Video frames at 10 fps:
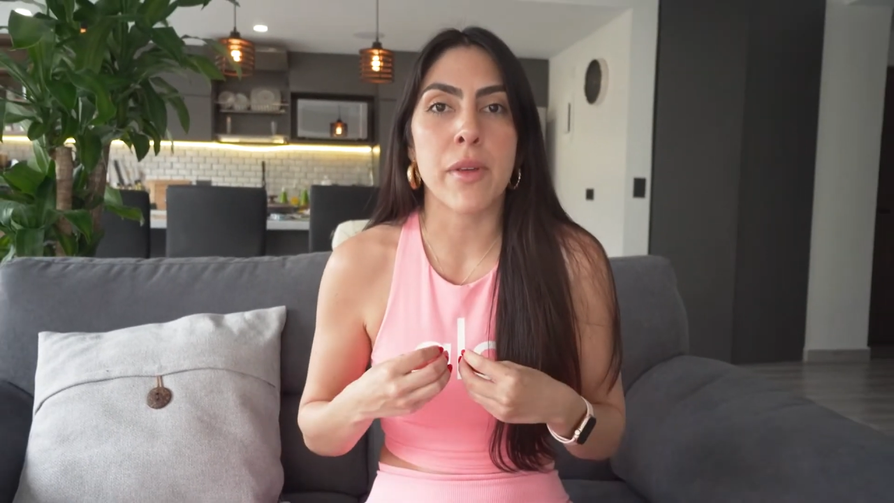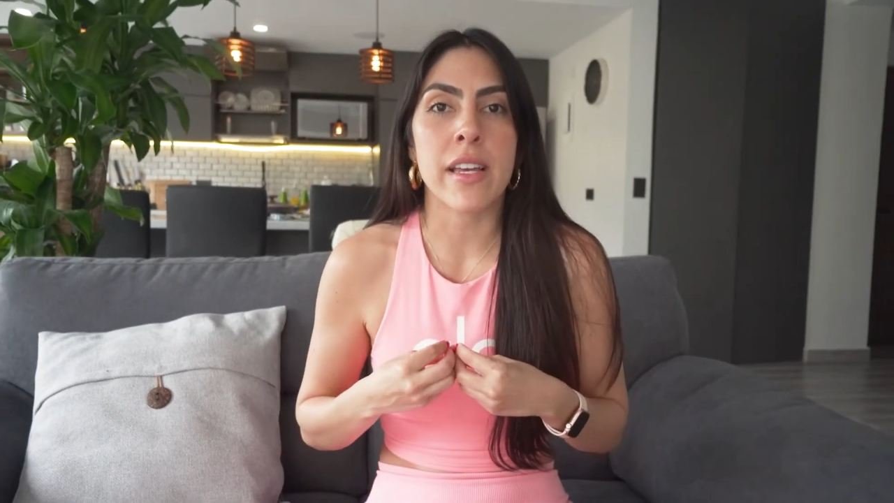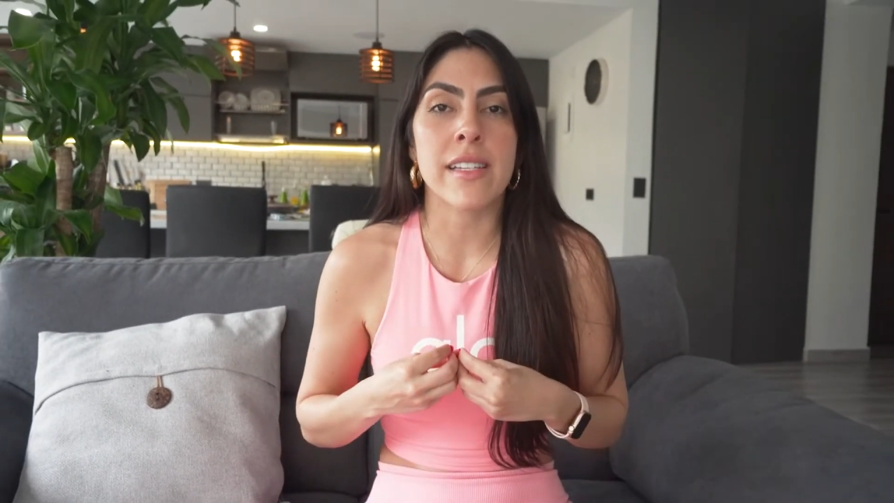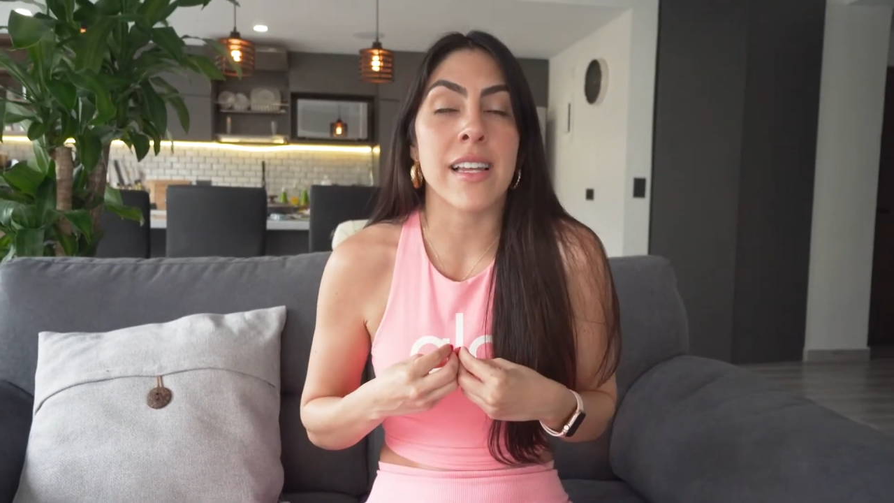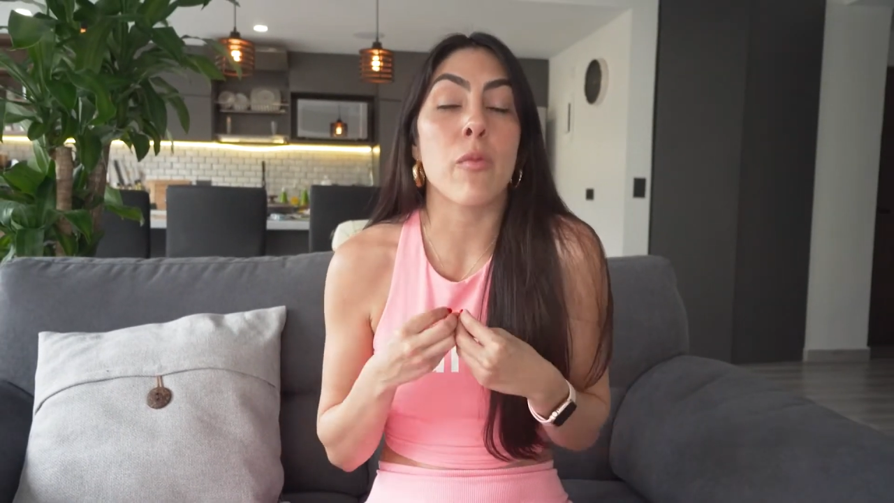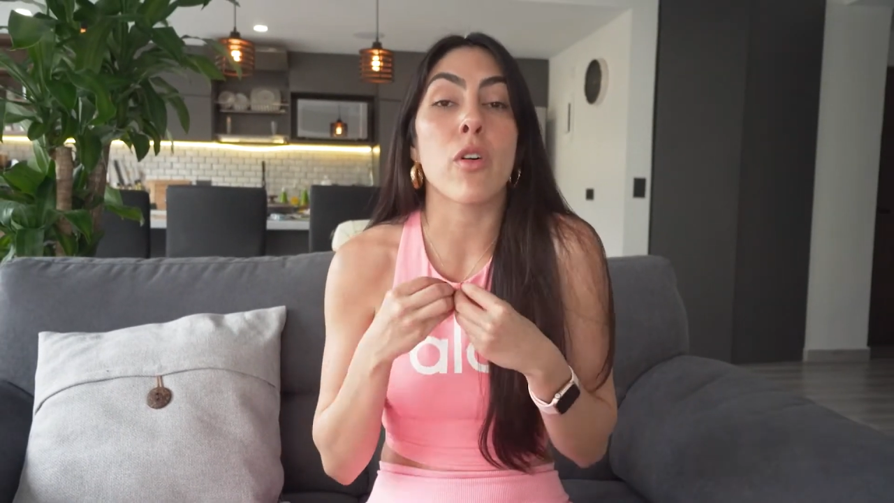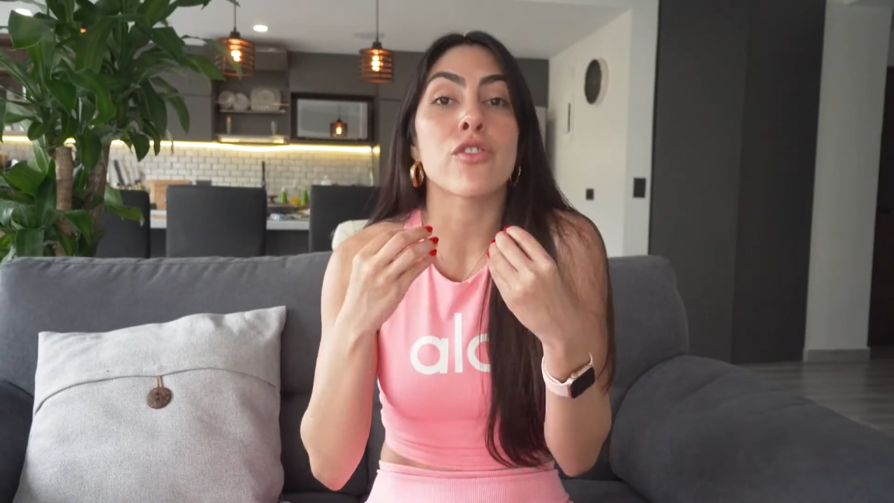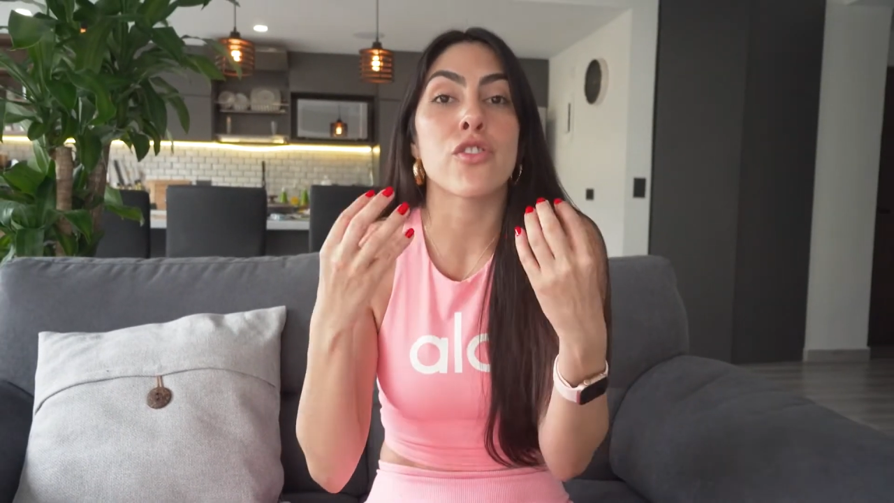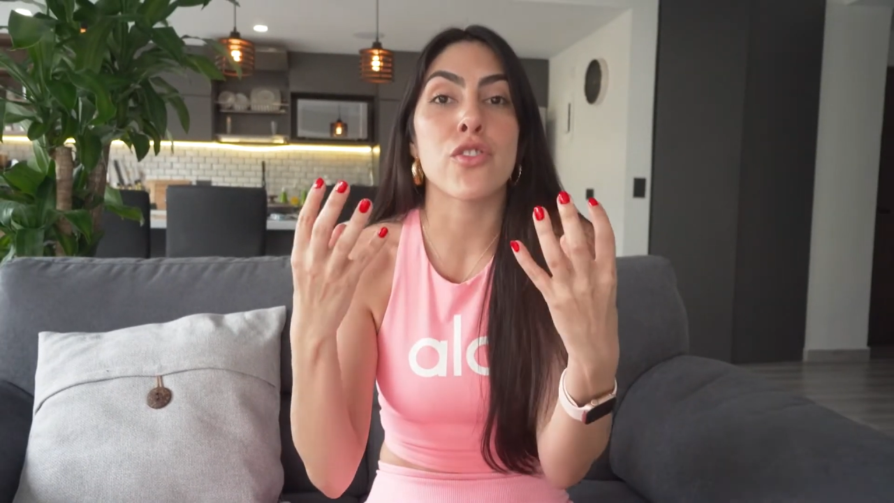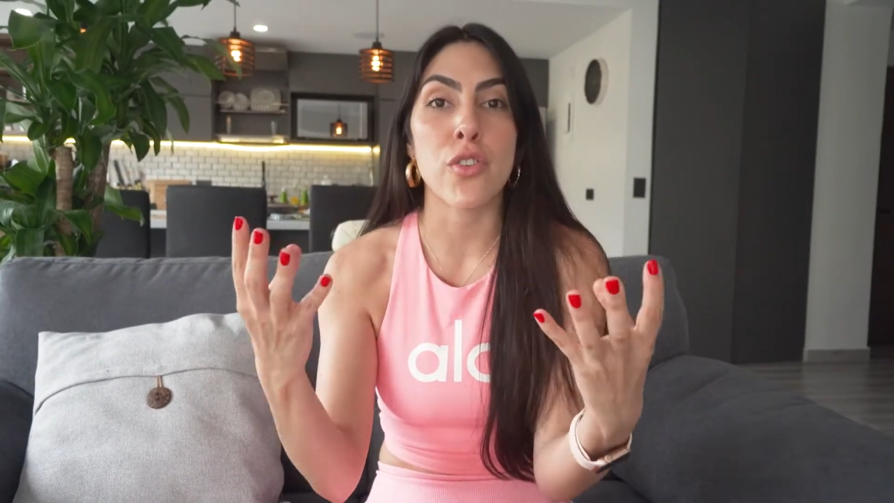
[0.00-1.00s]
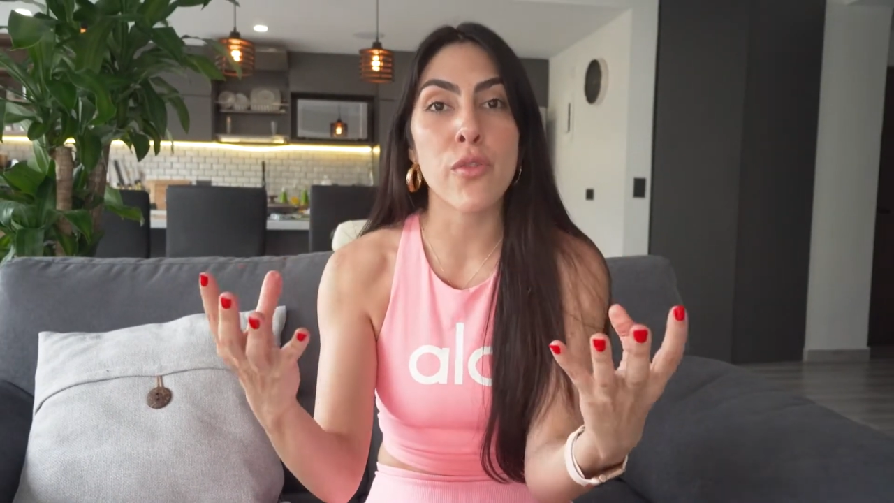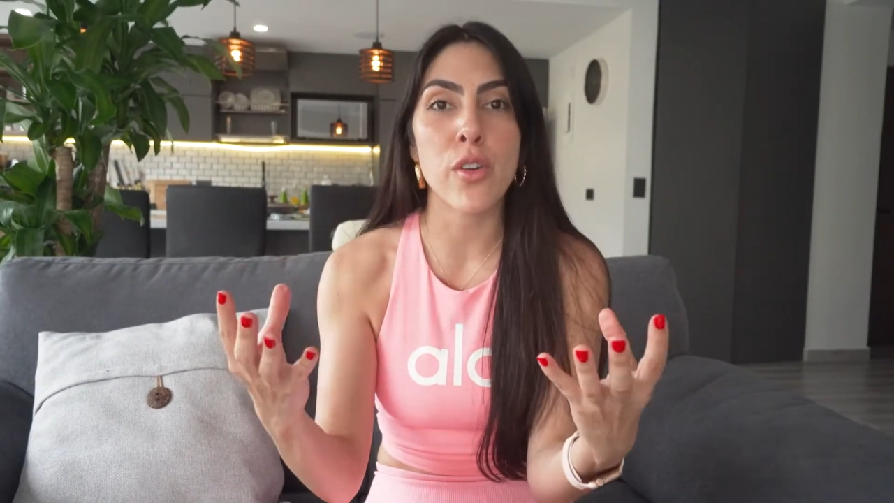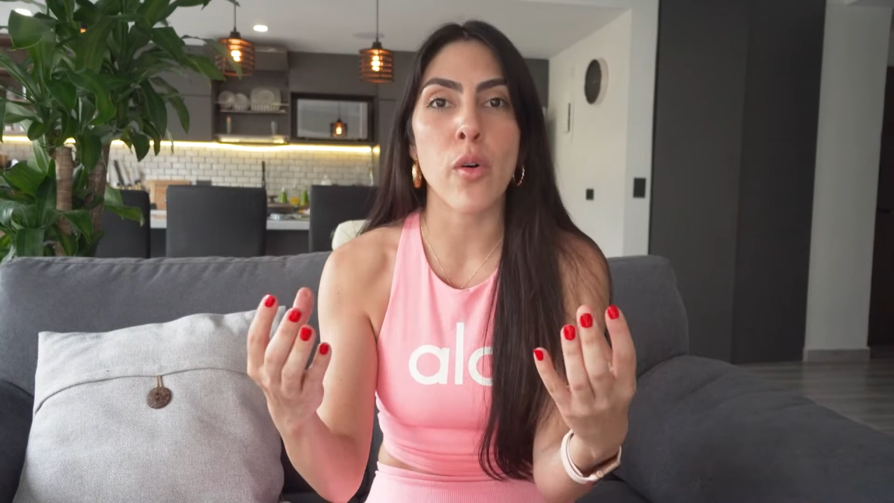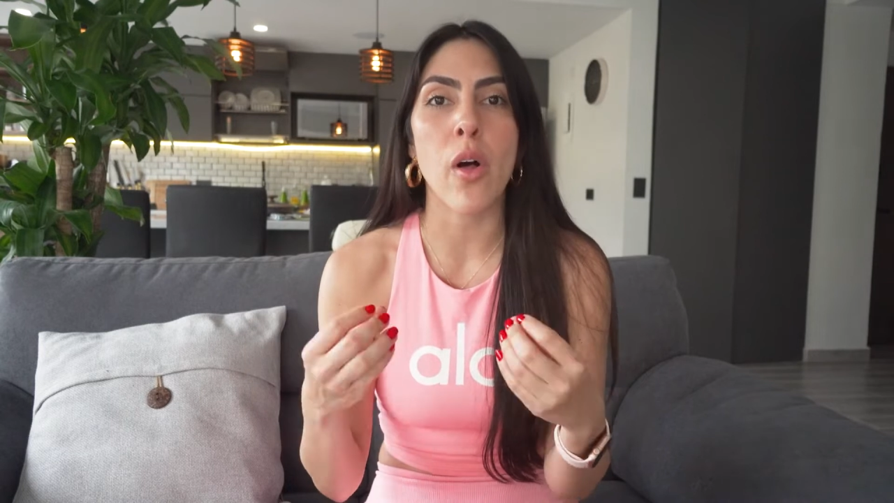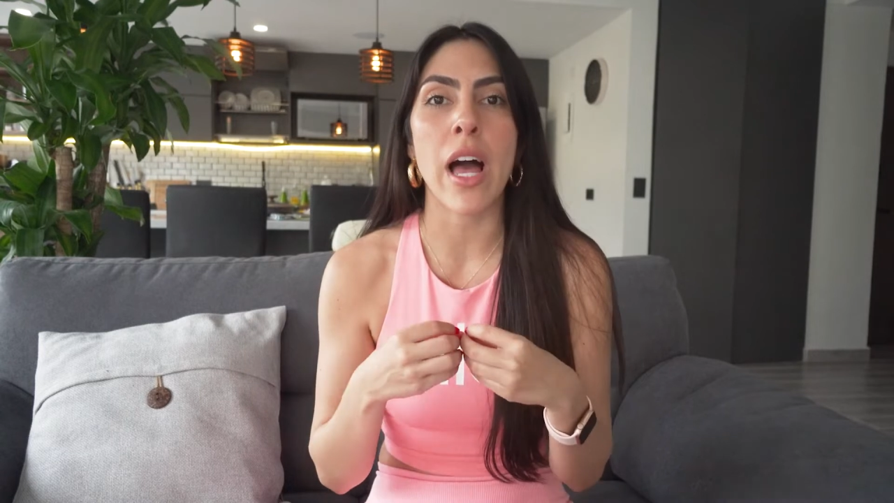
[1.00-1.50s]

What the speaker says: Because I want to serve you all.